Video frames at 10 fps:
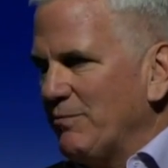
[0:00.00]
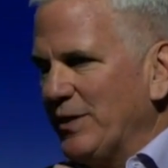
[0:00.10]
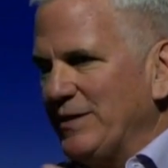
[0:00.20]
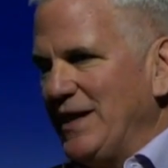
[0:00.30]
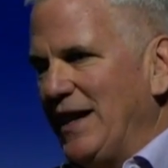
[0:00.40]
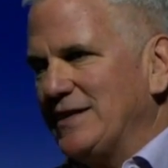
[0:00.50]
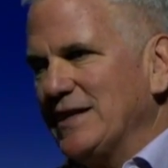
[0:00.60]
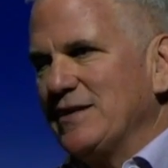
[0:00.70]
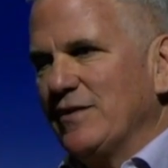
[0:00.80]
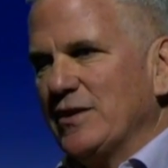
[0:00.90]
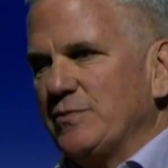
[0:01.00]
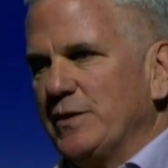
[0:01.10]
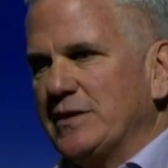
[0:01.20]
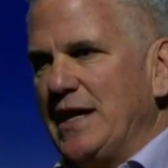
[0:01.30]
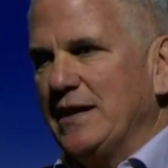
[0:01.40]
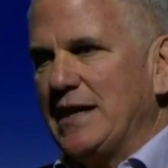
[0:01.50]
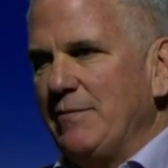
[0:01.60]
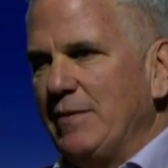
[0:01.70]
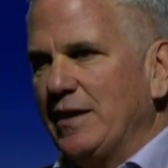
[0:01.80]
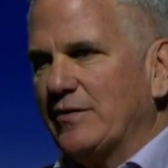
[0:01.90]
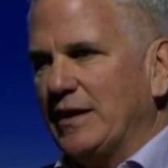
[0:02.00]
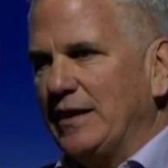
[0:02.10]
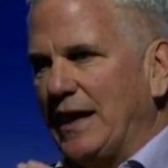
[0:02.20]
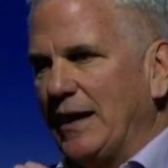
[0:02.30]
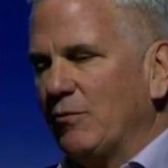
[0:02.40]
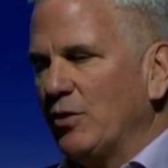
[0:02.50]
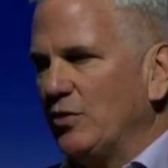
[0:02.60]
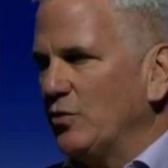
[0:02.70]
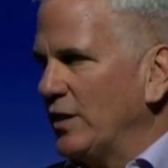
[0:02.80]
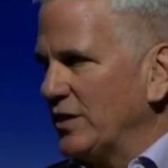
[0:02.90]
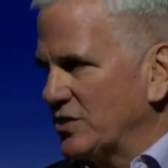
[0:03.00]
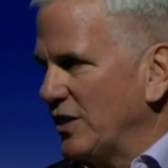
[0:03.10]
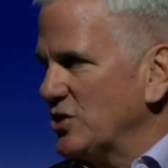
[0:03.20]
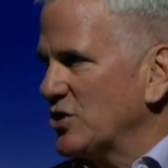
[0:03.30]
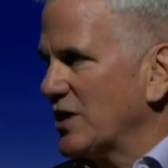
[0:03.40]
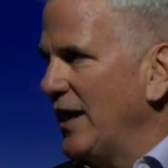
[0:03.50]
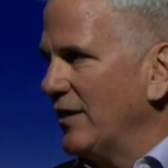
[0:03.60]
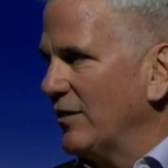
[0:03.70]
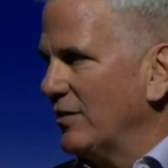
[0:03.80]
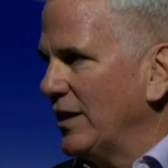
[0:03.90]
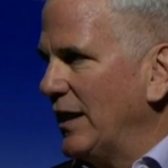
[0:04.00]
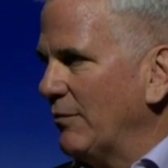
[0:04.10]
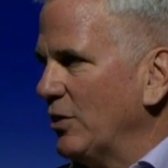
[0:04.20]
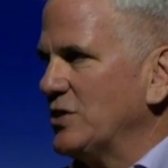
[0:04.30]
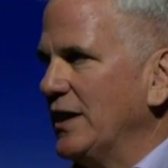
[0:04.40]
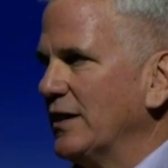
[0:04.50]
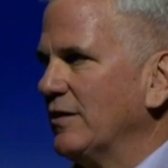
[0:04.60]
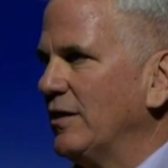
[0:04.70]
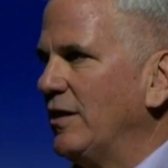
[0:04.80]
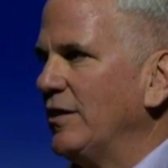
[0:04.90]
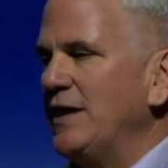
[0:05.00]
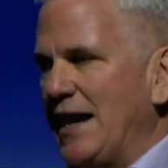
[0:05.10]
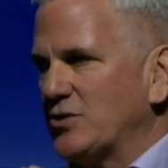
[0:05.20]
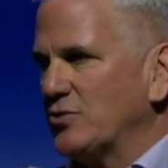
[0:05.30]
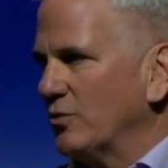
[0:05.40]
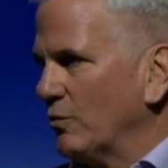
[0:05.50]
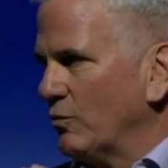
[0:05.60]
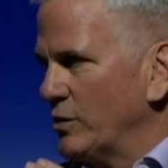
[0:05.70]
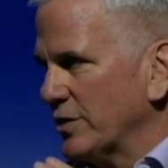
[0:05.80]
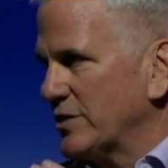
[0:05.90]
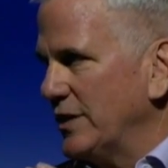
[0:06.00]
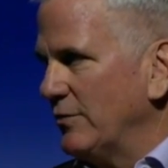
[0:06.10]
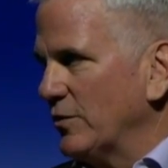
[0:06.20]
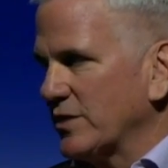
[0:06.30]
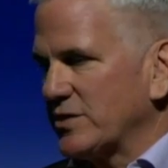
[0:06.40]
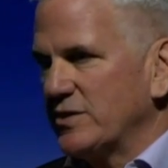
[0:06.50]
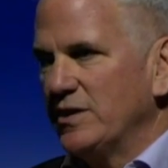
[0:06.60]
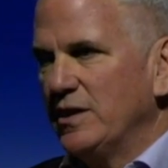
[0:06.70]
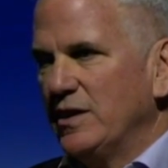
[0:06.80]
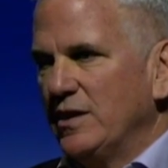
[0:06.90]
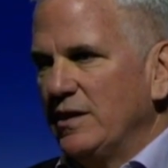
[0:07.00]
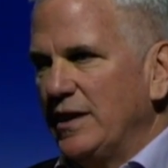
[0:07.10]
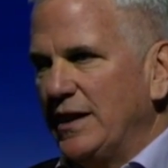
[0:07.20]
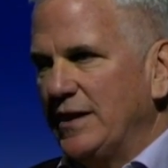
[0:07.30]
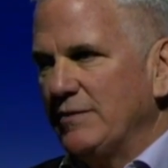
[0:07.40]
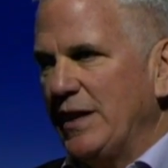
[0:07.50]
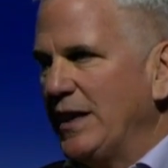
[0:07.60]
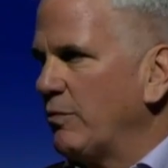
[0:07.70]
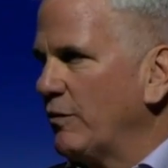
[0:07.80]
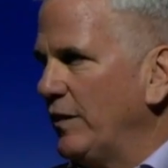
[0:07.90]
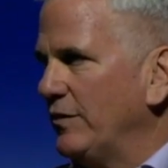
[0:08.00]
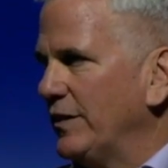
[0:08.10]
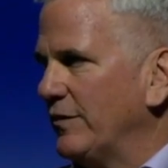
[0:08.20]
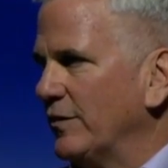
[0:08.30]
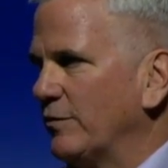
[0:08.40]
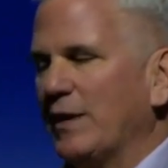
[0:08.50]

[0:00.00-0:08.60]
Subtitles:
But yeah, it takes a village. But Dan came in and said, I'm going to do it at such scale, and I'm going to take unnatural real estate risks. And it made a profound difference.